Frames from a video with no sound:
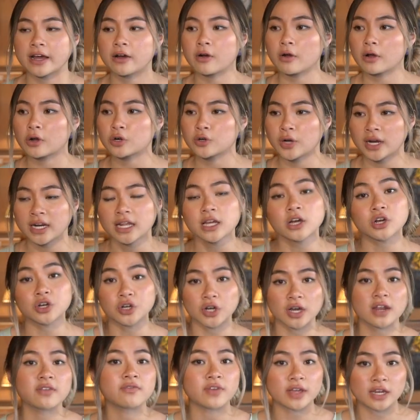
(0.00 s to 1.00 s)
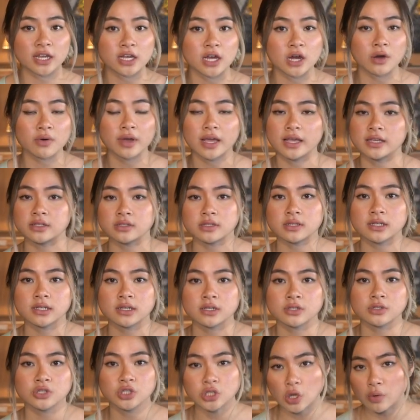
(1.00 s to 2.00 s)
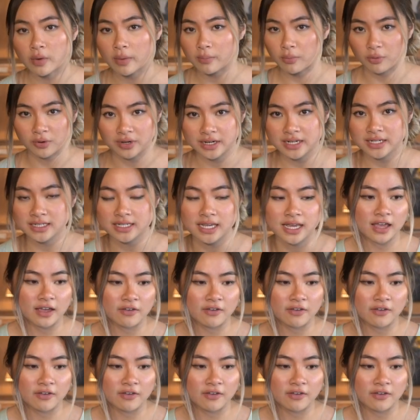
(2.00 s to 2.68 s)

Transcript: Now, creating a good video is so important.